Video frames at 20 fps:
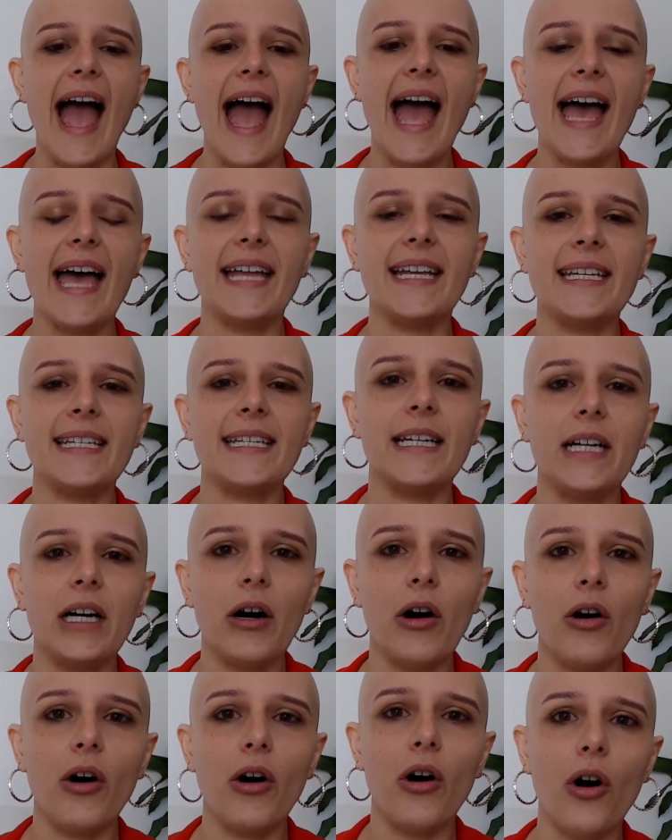And
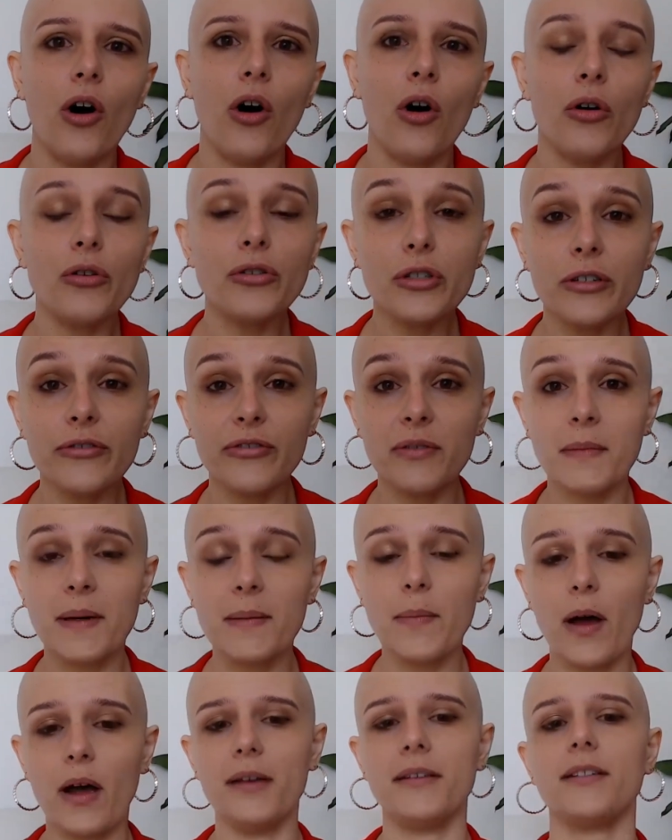also from my
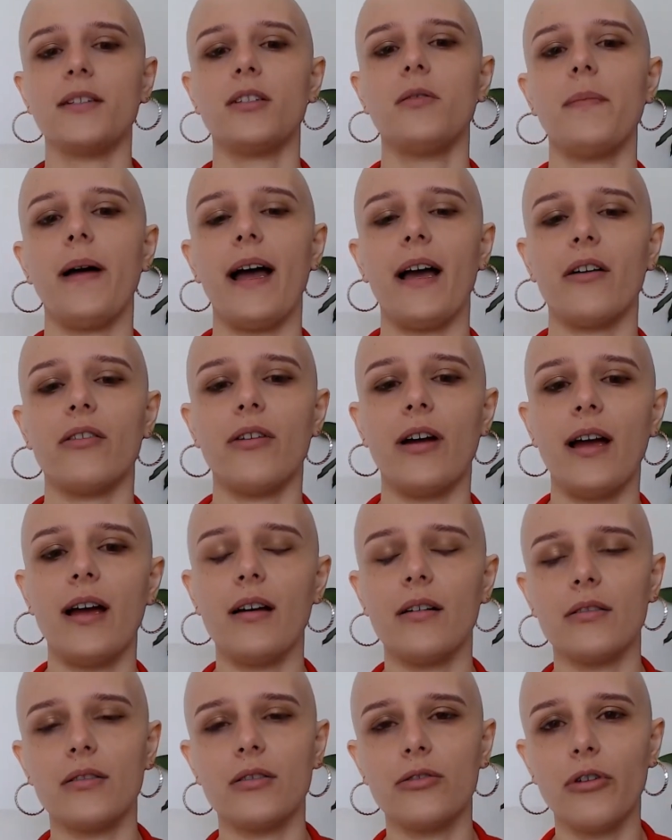personal
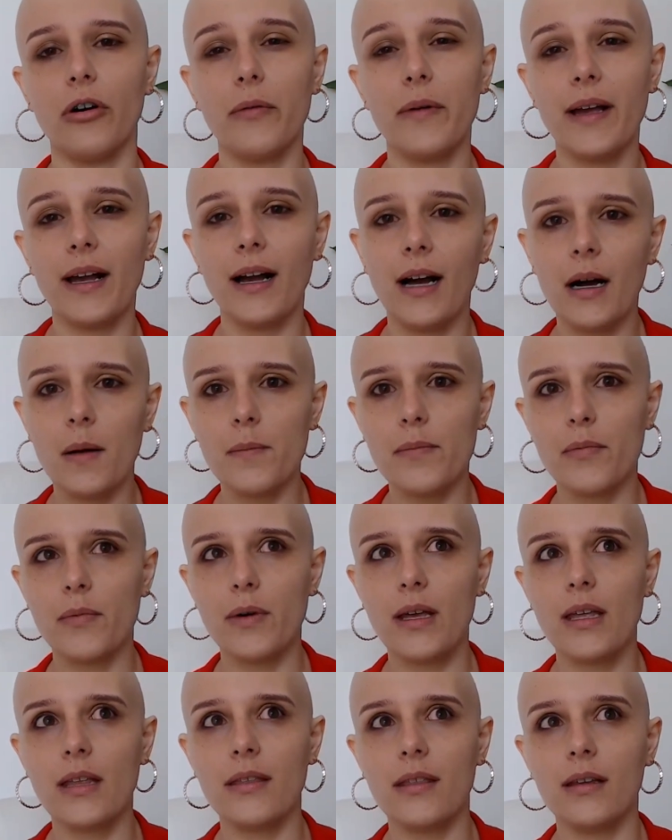background, growing up
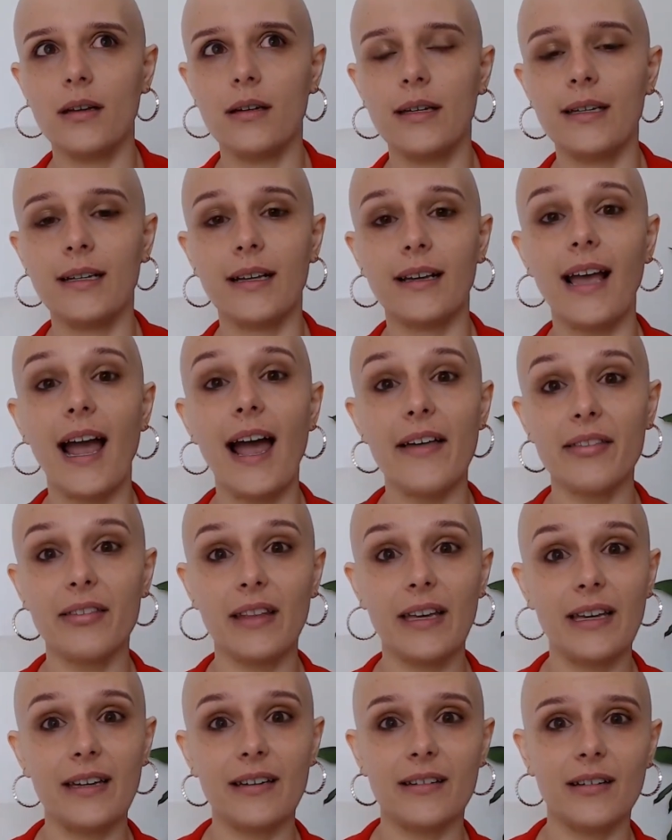in a
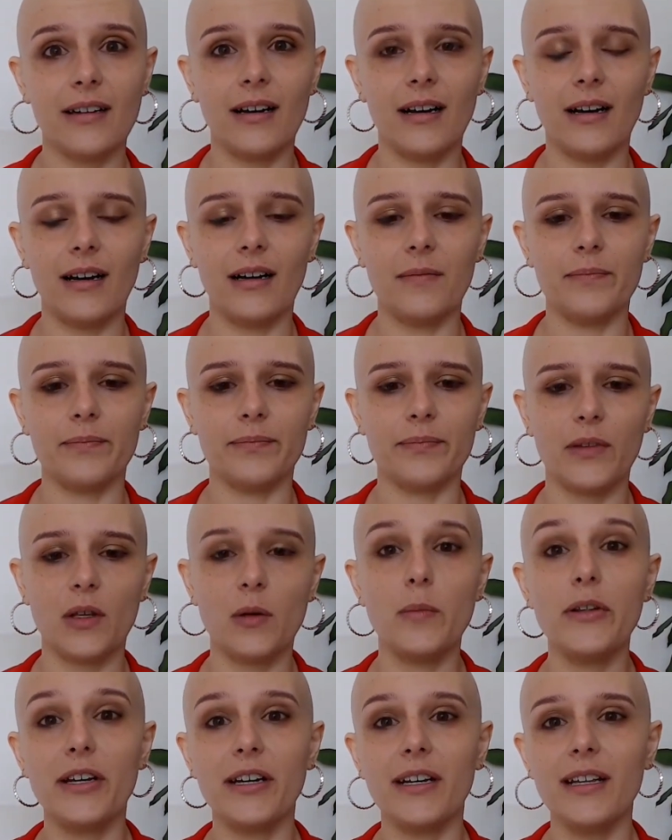Catholic
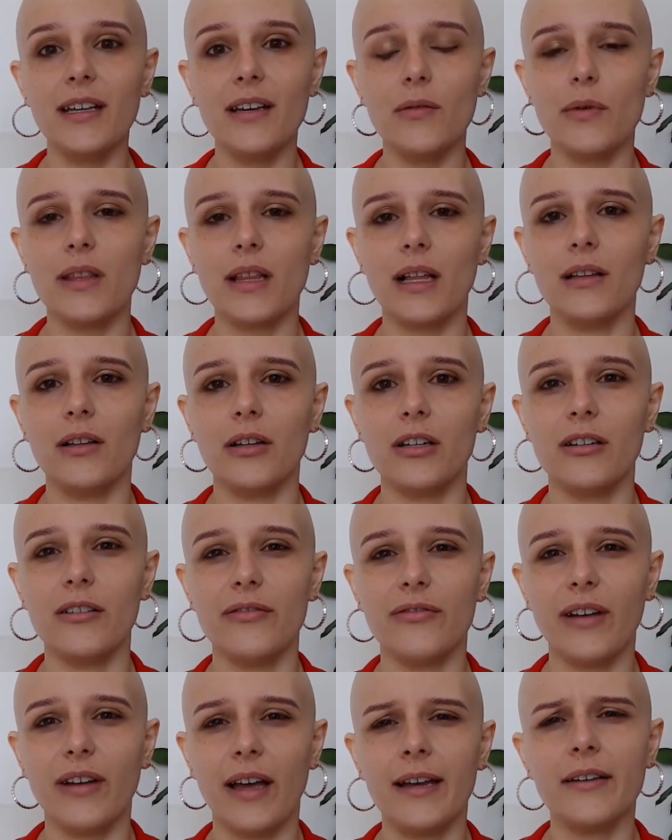community with a lot
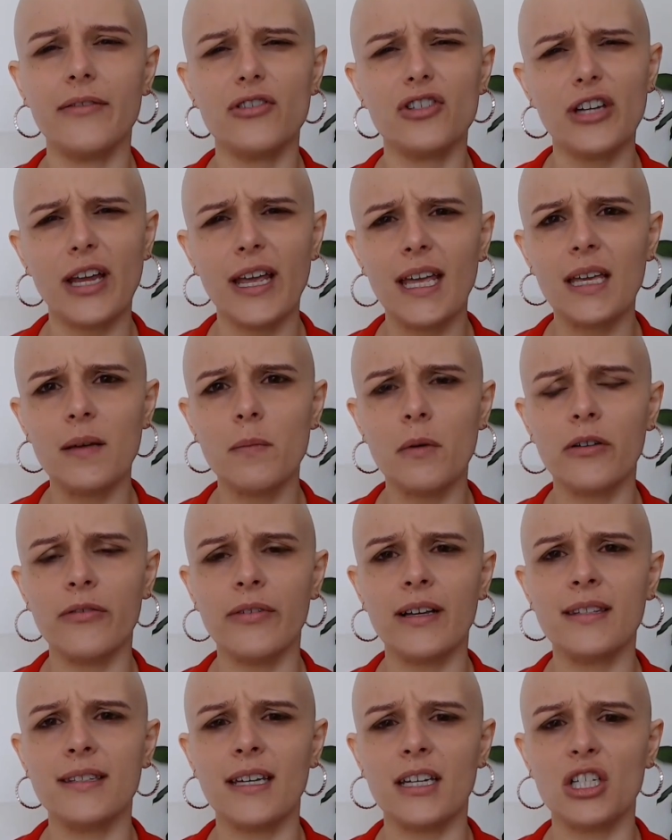of kind of shame
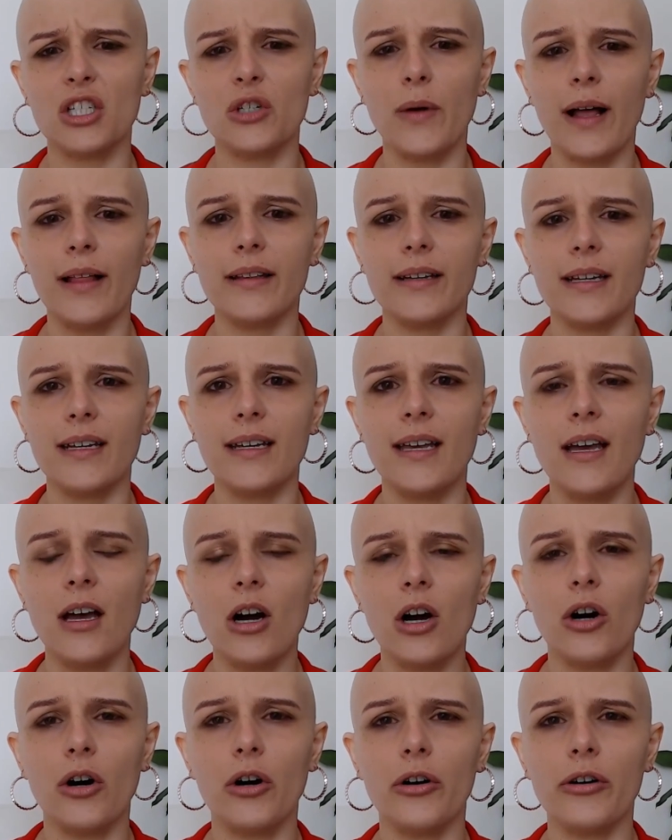around sexuality
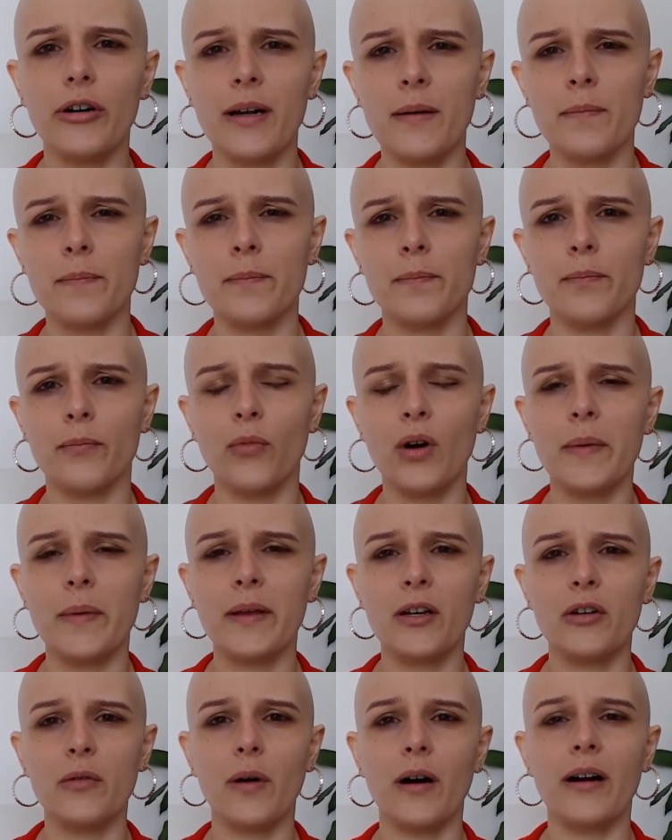or
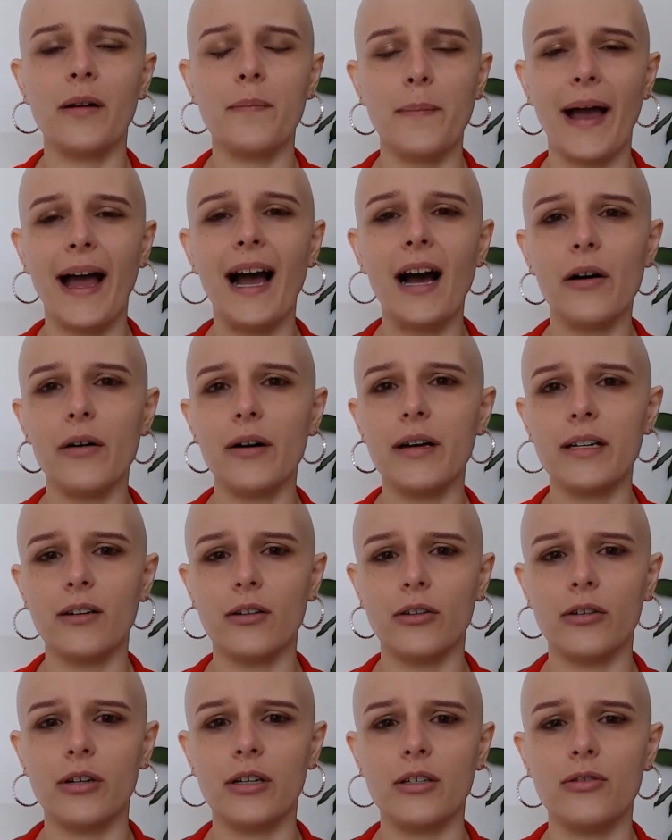women who are empowered
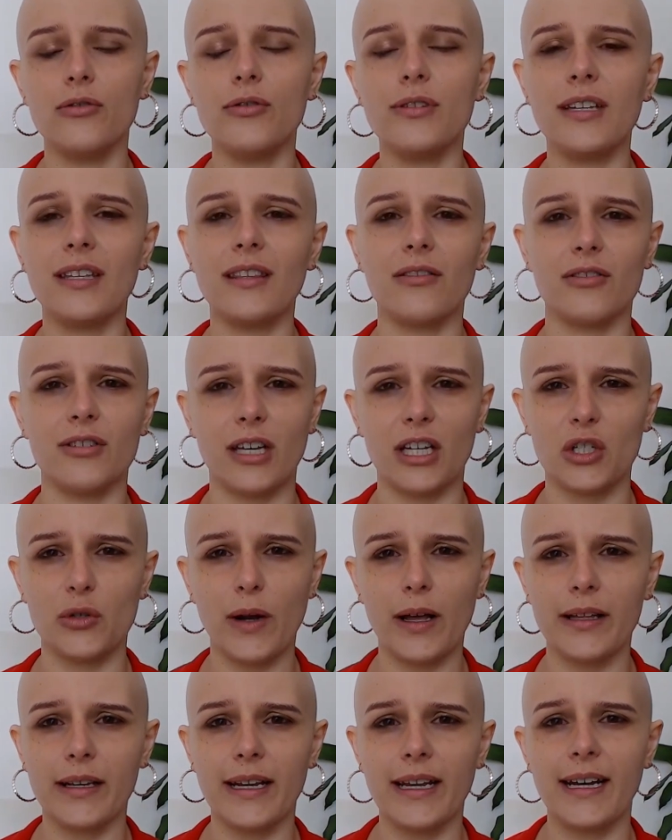or using their
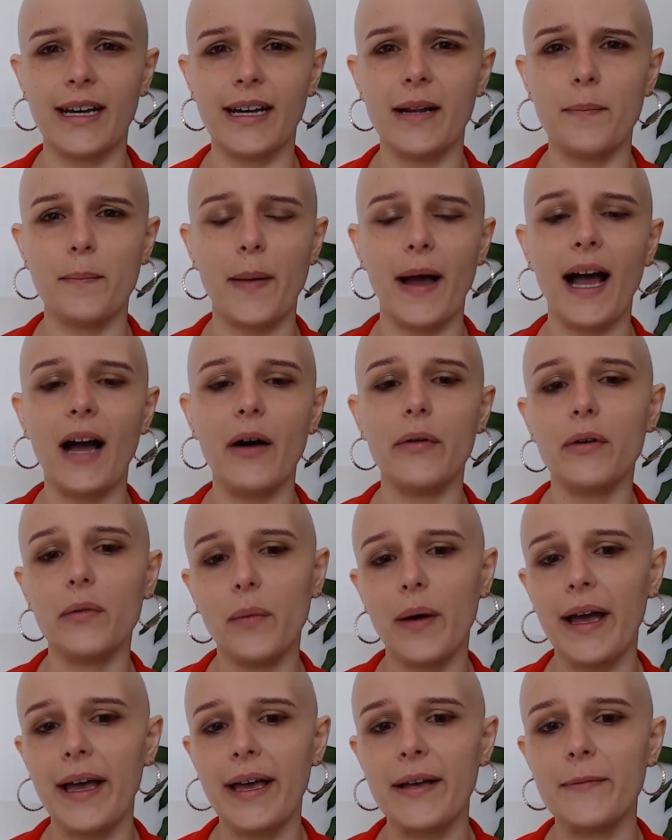sexuality in an empowered
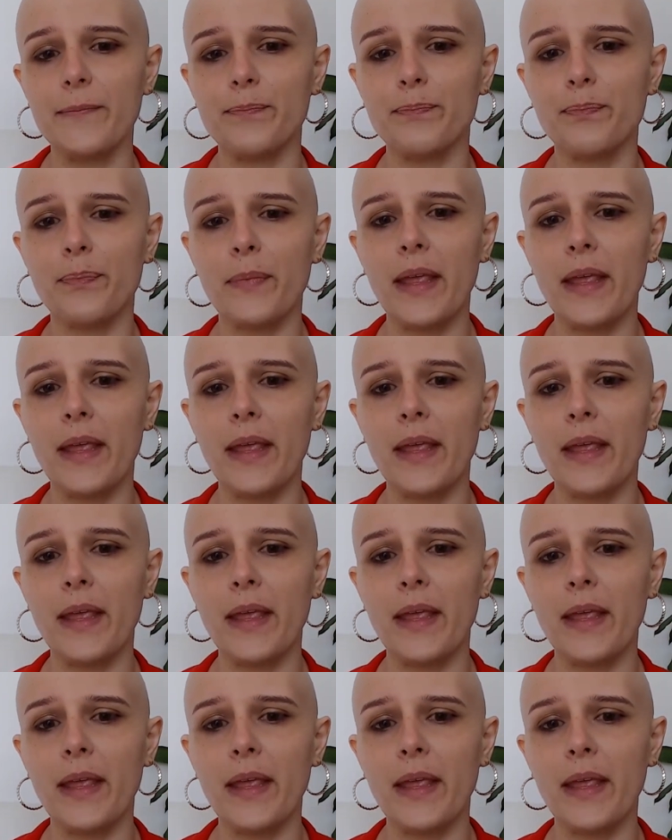way.